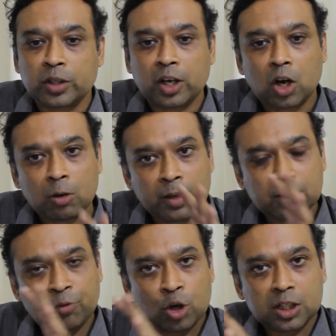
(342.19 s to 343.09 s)
So they
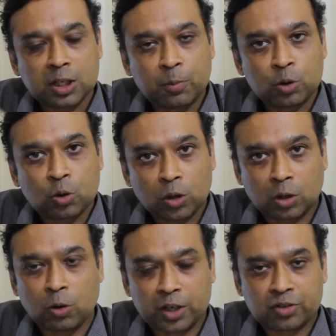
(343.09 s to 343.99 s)
always focus
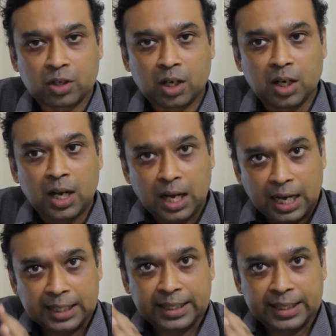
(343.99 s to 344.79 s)
about total cholesterol,